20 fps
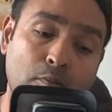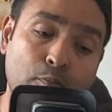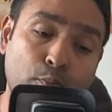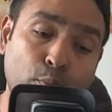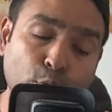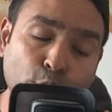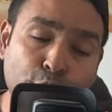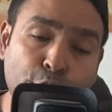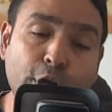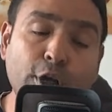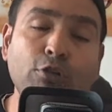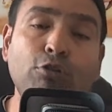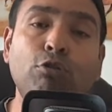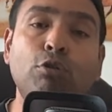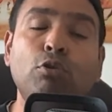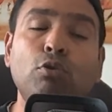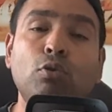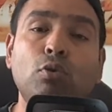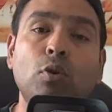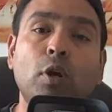pushing
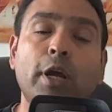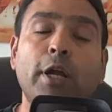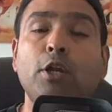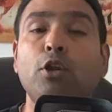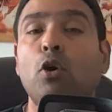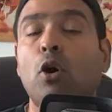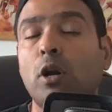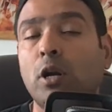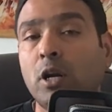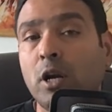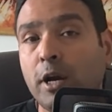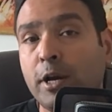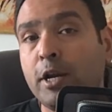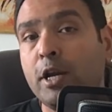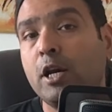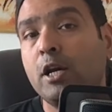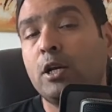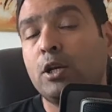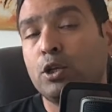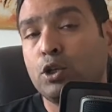through in your
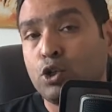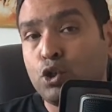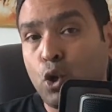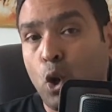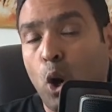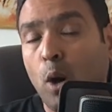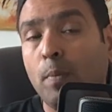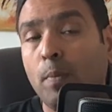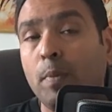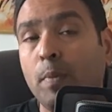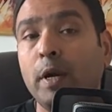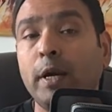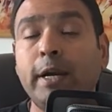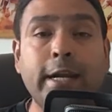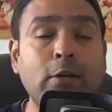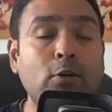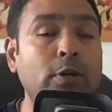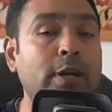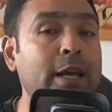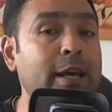career, job,
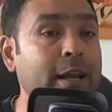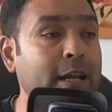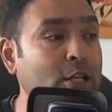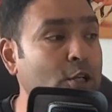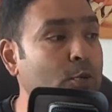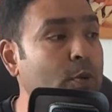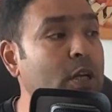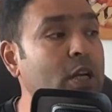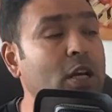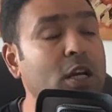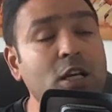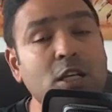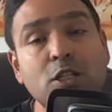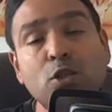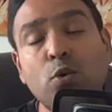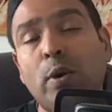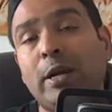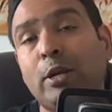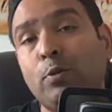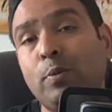day-to-day regimen is
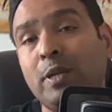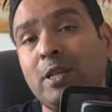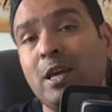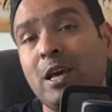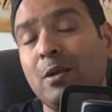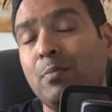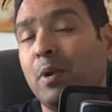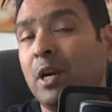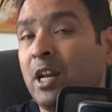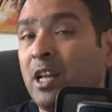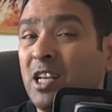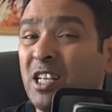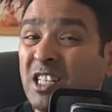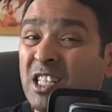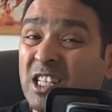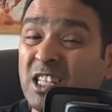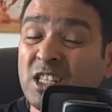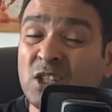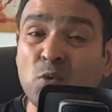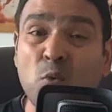going to be there, but
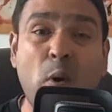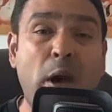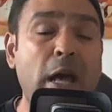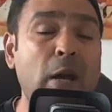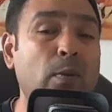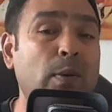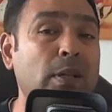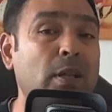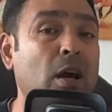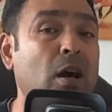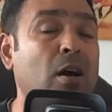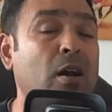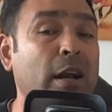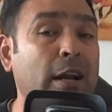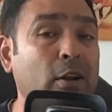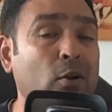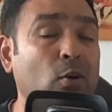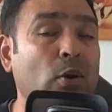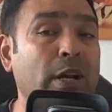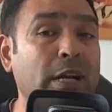he's square with a
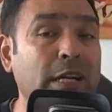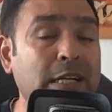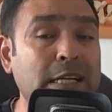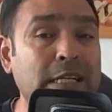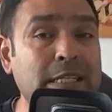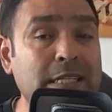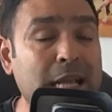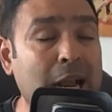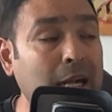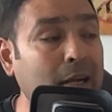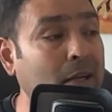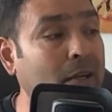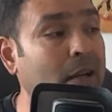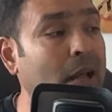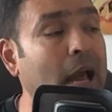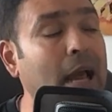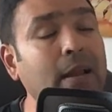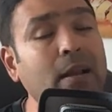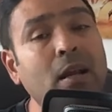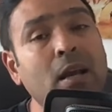retrograded Saturn.
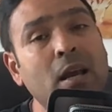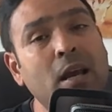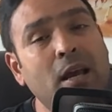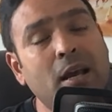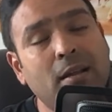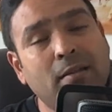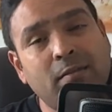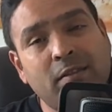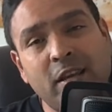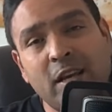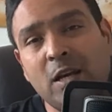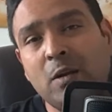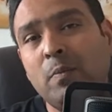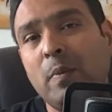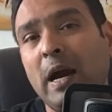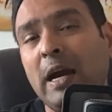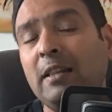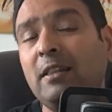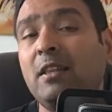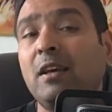And
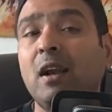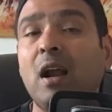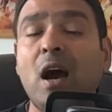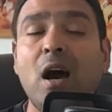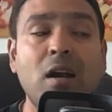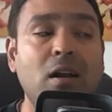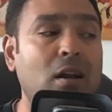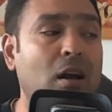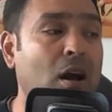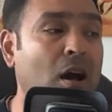thereby there are